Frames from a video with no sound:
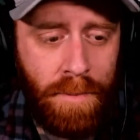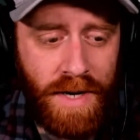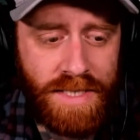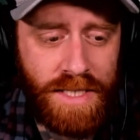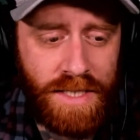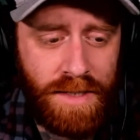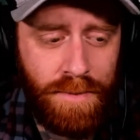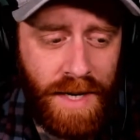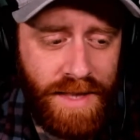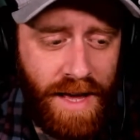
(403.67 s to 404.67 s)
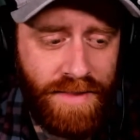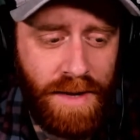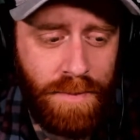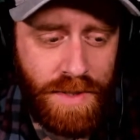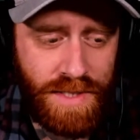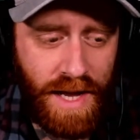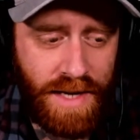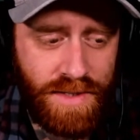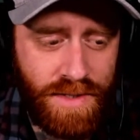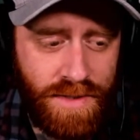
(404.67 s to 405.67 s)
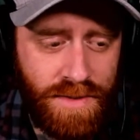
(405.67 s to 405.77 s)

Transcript: but by that they possess.